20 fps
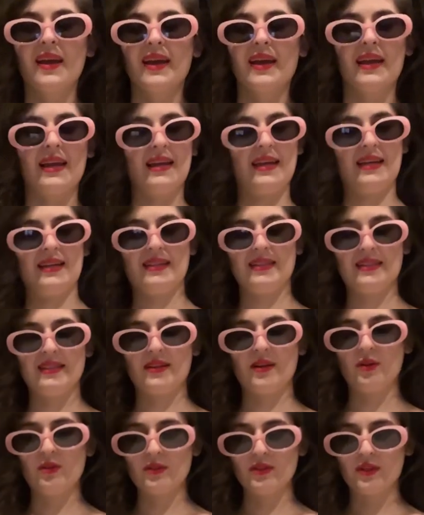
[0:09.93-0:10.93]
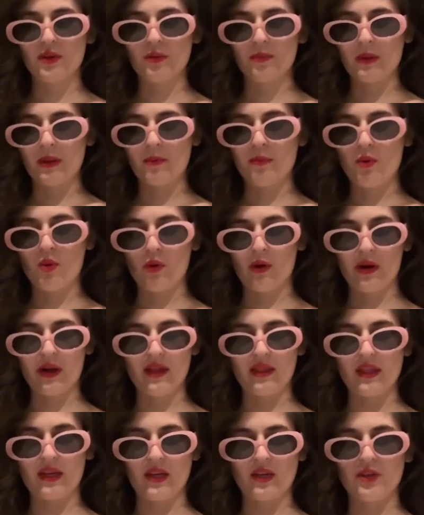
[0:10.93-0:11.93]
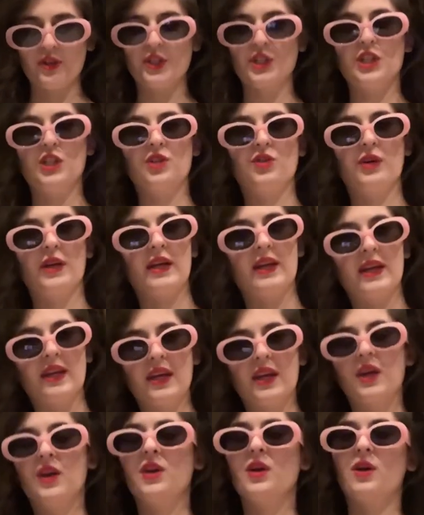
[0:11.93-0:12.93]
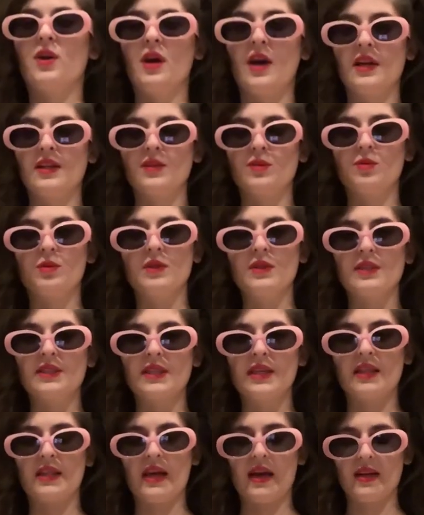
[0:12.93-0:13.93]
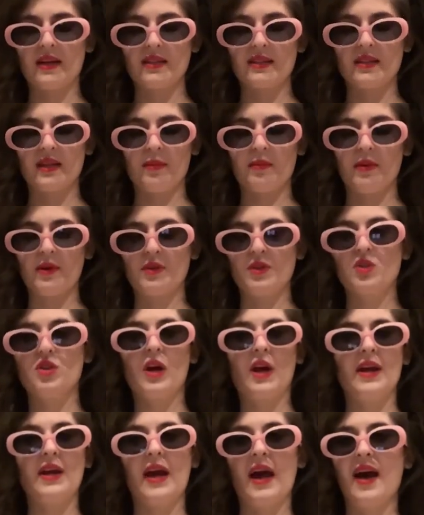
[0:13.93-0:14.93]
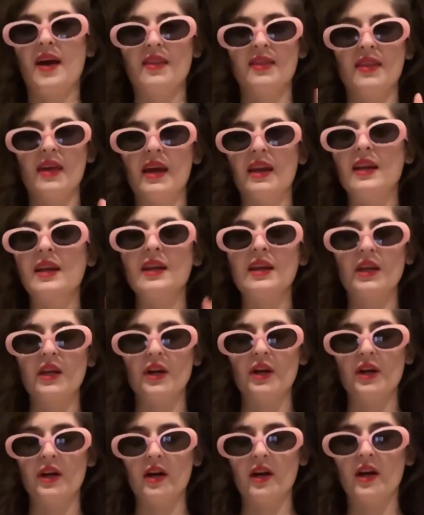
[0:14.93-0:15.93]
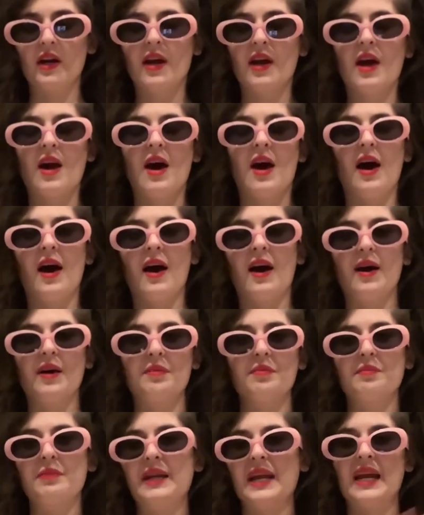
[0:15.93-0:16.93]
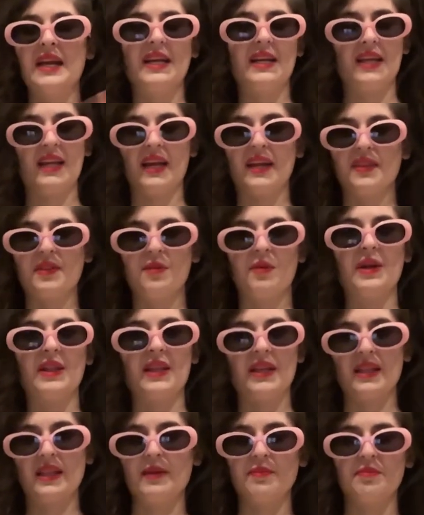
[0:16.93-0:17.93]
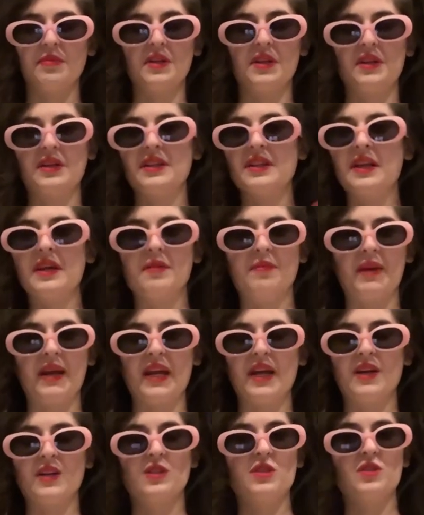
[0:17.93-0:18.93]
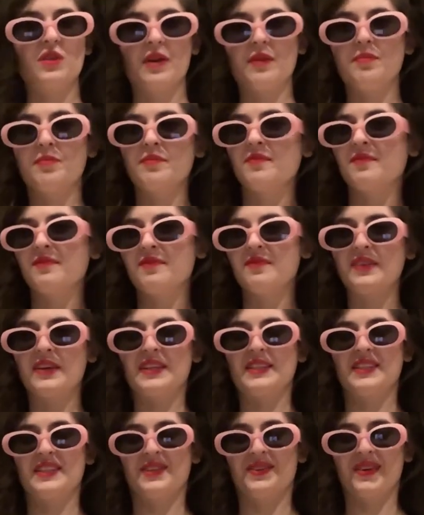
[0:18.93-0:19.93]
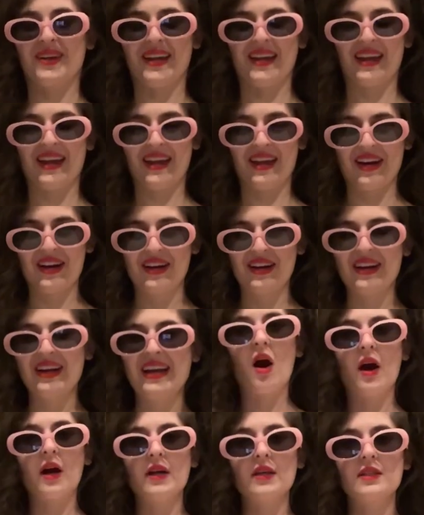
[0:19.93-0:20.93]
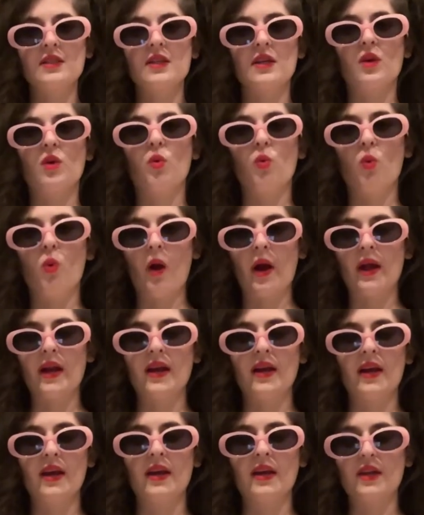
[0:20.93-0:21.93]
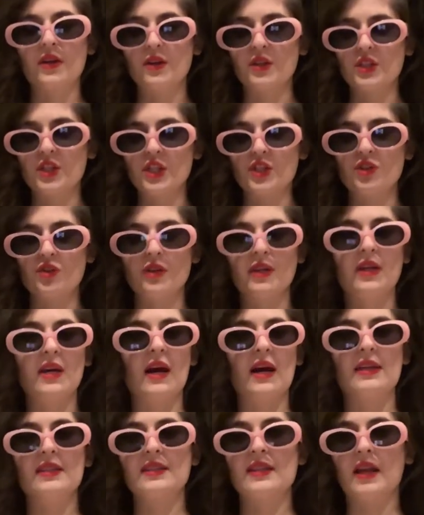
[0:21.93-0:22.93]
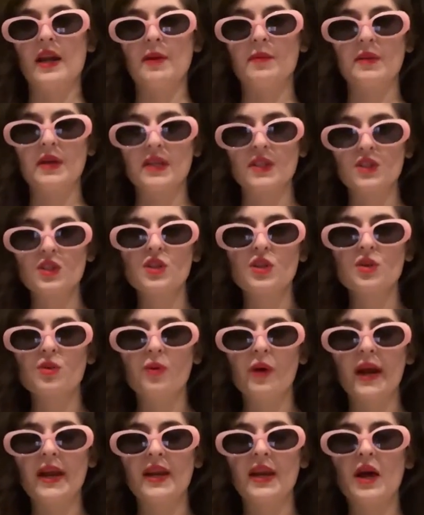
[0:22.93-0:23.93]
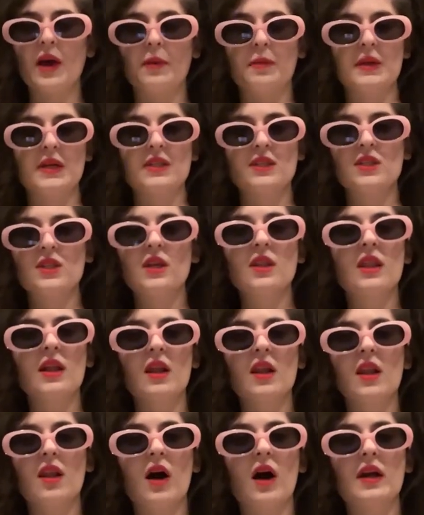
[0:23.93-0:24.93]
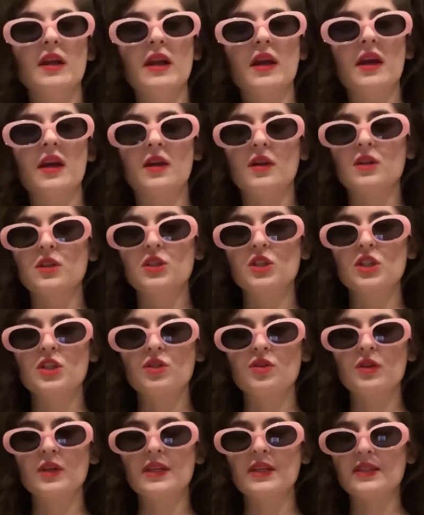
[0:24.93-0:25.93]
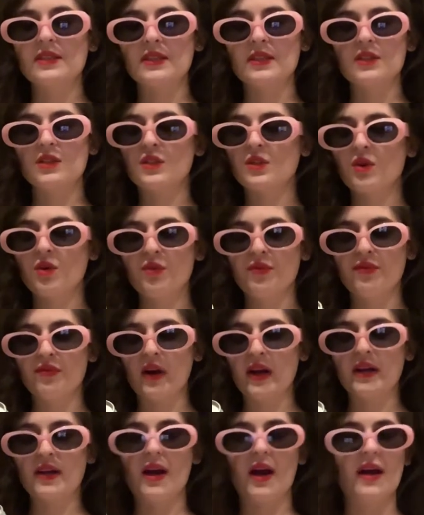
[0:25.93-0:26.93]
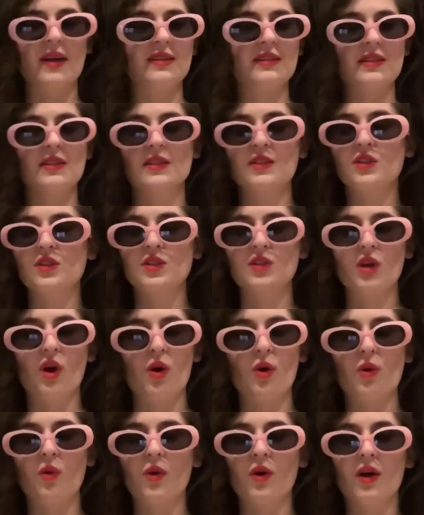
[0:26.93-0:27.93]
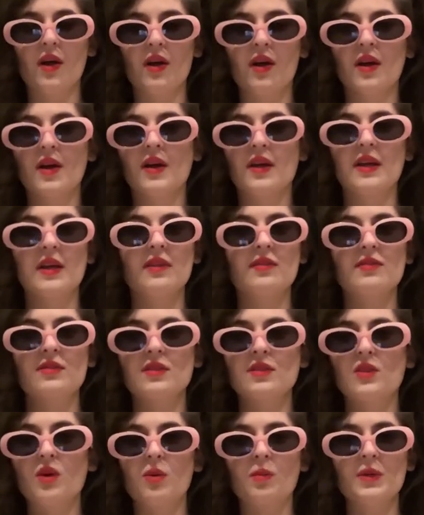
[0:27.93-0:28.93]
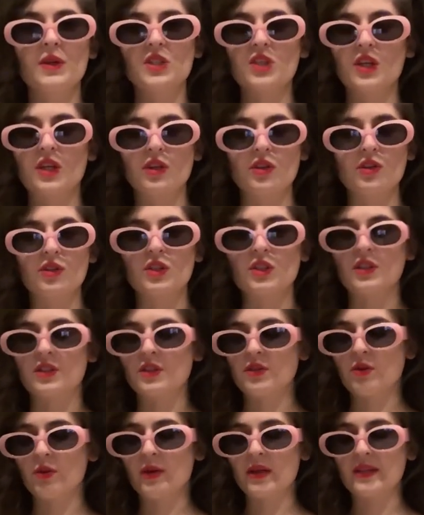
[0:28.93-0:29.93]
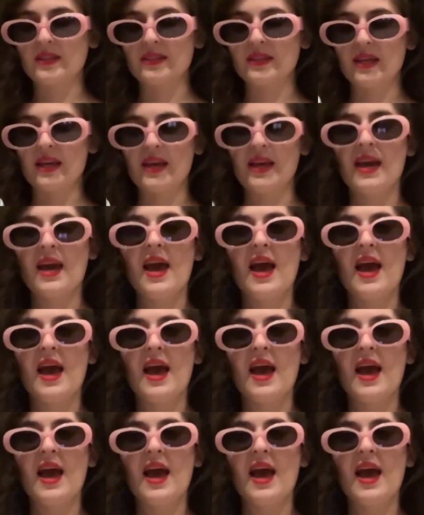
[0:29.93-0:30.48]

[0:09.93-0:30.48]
And also me pouring the energy drink in here, you guys will see that because I'm gonna try to add that in here. But I didn't like the way the clip looked, like my hair, so I fixed my hair. Arctic White energy drink, guys, that I'm into right now. I'm into the Lonnie energy drinks. It's so fun, guys. It's so, gives so much energy, it's crazy.